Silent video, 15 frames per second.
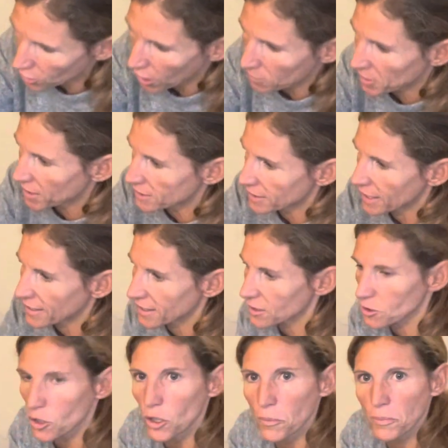I'm going to take this
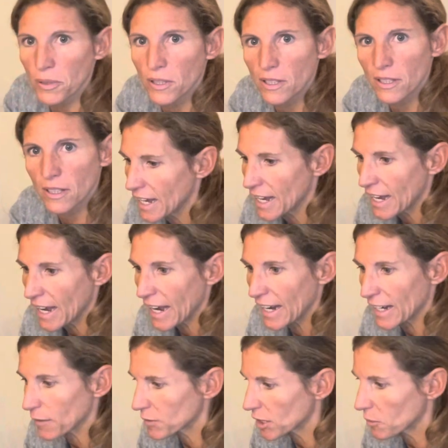hoop and
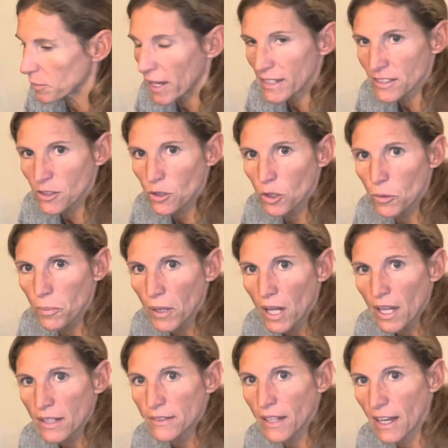I'm going to pass the hoop
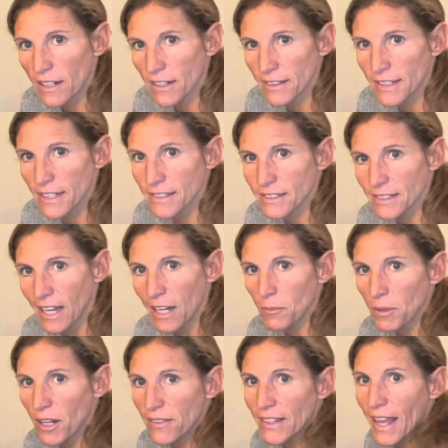not on the inside, but
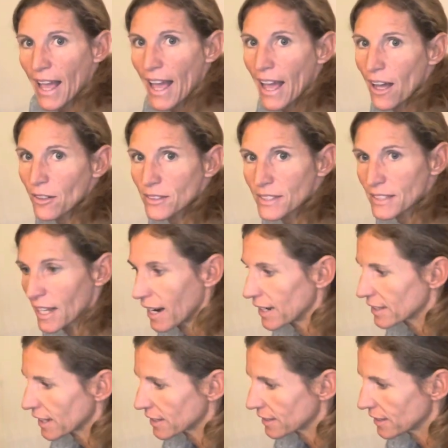on the outside
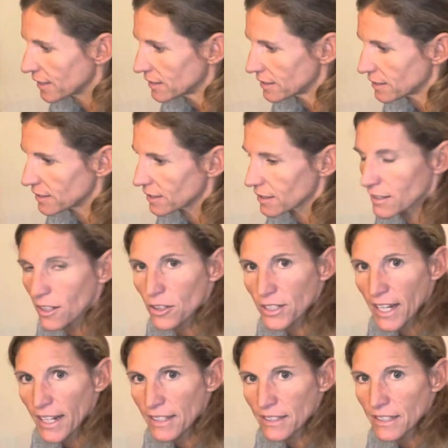like this,
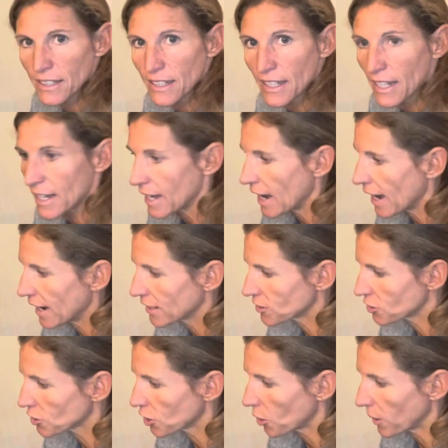okay? And to
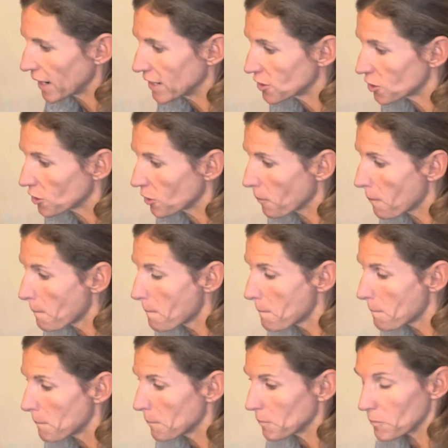go into
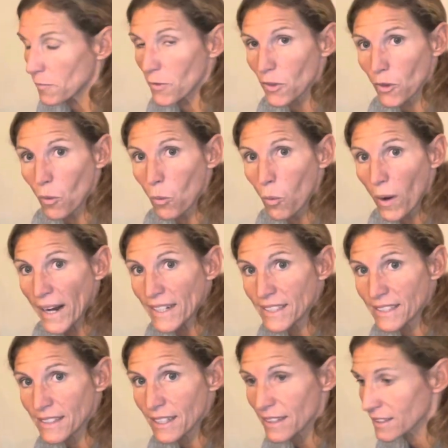the
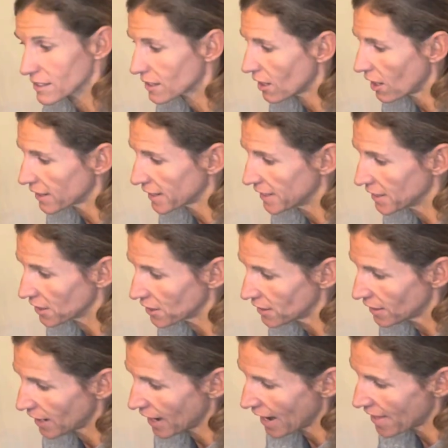waist slot here,
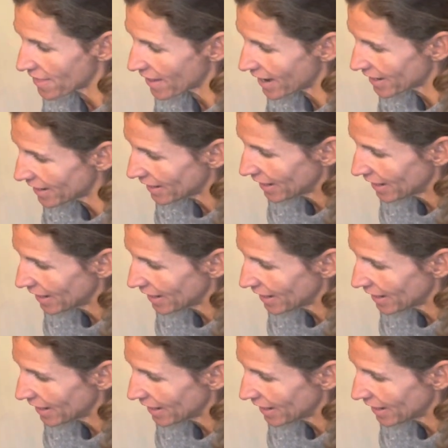and then